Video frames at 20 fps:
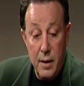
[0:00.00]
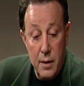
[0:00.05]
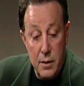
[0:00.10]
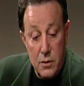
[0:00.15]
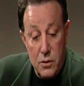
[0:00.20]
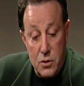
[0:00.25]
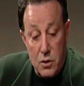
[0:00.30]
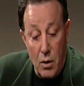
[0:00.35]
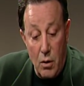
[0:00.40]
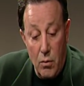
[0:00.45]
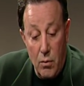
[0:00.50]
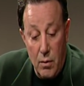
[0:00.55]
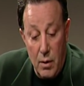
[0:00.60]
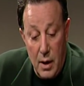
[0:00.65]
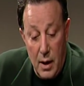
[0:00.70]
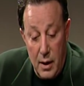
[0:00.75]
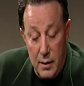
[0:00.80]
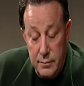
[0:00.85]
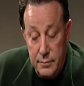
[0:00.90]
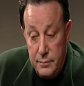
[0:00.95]
So
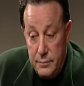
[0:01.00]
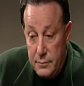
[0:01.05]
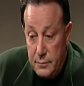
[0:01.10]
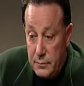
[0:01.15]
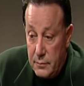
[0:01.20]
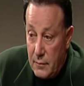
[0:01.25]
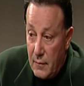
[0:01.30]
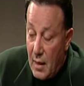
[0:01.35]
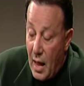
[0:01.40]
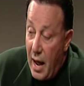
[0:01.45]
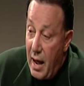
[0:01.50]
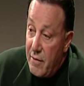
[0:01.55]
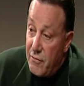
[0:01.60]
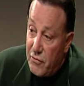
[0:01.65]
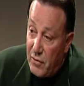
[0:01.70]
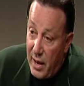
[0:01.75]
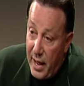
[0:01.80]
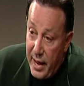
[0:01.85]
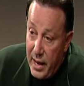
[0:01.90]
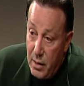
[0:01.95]
uh, I
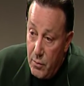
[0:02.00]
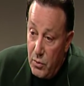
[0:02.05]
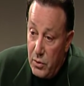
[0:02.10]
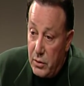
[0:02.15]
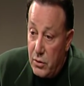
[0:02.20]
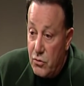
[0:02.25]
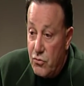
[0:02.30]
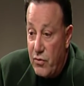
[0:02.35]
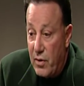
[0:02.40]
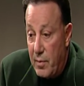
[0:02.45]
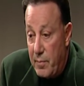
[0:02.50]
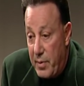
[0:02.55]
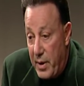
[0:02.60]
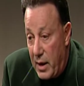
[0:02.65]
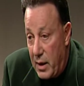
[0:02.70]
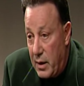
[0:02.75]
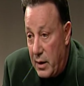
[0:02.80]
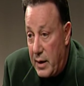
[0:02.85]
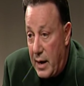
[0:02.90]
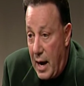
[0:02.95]
fly in with the Trump
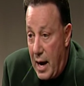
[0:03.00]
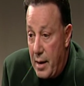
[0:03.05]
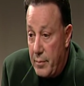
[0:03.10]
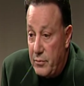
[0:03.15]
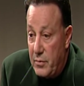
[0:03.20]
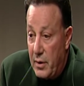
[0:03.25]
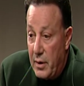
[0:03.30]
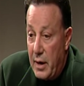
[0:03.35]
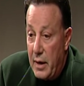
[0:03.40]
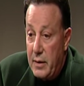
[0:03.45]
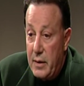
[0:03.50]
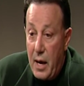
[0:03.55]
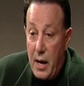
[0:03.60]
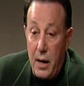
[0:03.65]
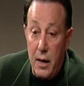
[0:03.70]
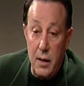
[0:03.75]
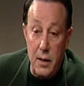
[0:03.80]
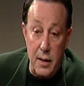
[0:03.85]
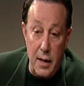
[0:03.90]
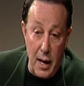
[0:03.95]
helicopter, and I
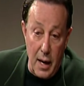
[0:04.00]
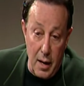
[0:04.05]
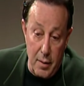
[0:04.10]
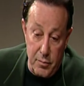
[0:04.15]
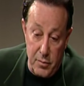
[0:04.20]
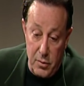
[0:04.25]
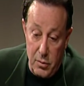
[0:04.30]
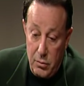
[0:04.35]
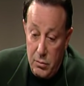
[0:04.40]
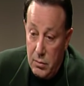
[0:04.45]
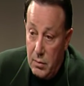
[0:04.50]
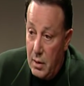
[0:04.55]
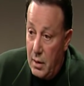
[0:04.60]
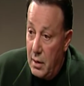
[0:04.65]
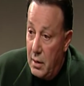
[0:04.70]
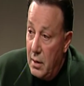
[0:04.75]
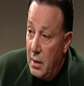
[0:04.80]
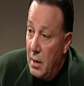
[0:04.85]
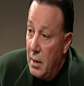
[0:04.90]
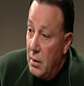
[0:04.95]
take a cab to
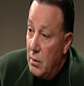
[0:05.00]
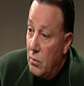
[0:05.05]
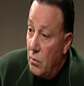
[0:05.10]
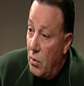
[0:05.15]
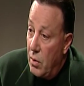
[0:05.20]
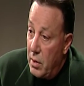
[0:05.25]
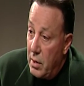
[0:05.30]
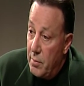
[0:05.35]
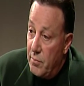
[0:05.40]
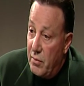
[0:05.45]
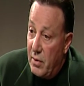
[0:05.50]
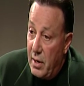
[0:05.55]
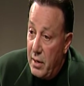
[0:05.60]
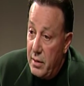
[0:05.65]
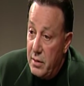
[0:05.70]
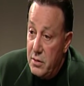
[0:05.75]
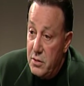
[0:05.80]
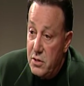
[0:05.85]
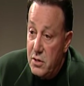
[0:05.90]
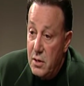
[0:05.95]
uh, Warner
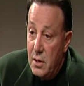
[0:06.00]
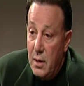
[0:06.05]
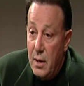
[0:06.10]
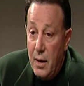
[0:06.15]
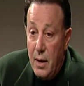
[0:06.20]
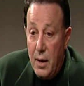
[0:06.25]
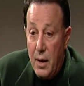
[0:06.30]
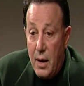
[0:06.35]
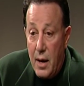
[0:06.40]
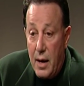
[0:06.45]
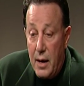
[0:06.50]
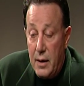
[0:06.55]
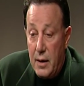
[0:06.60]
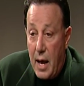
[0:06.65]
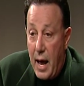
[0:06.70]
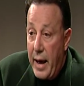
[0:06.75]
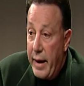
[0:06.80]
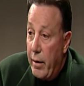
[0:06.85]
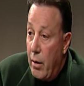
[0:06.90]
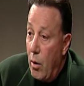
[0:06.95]
Brothers. And
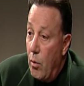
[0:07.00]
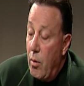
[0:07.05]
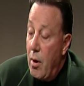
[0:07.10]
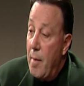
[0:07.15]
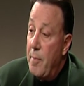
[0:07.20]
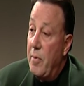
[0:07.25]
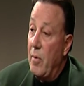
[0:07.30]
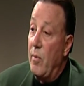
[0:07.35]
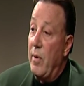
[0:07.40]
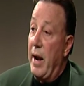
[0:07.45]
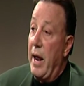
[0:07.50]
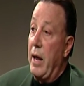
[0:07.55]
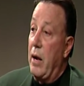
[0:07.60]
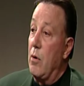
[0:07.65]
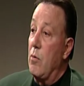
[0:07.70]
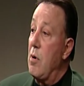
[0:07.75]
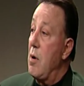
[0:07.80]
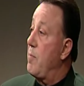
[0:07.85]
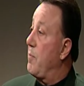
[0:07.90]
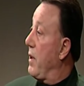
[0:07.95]
I go up, and when I
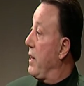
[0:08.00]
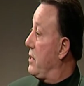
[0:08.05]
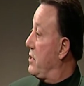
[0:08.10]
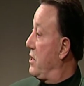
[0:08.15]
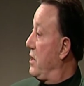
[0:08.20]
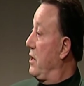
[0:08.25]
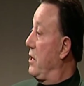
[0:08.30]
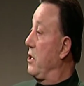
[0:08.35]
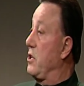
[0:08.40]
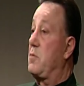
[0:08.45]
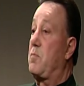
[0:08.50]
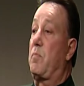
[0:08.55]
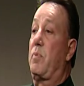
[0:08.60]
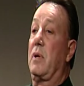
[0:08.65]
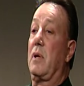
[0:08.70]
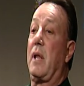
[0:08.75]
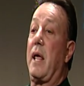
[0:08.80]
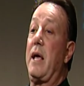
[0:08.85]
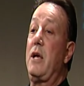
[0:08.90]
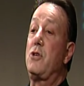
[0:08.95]
go up, I see this
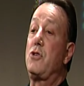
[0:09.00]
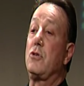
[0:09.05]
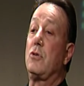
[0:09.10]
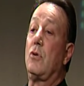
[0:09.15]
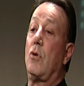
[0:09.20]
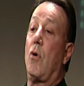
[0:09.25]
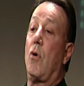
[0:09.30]
palatial